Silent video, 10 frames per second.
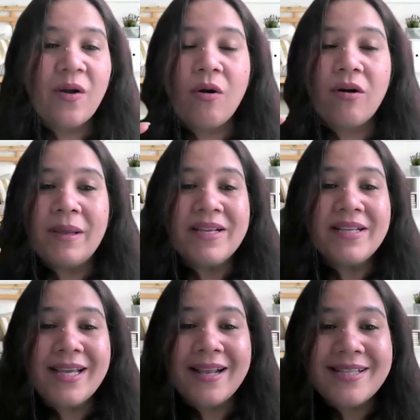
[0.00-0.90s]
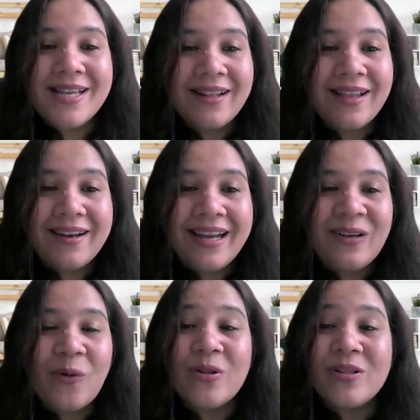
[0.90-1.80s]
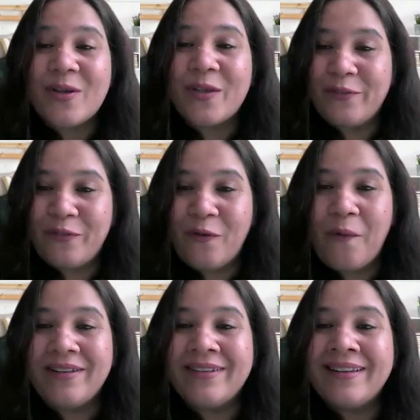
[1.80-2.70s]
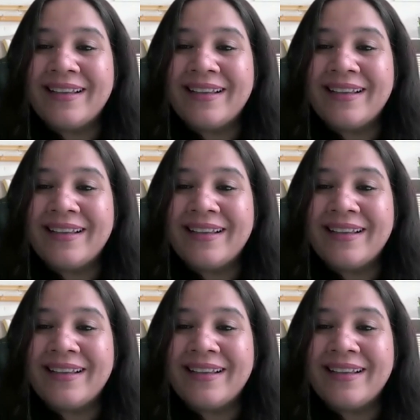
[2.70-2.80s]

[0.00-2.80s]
Or maybe changing the ringtones on the phone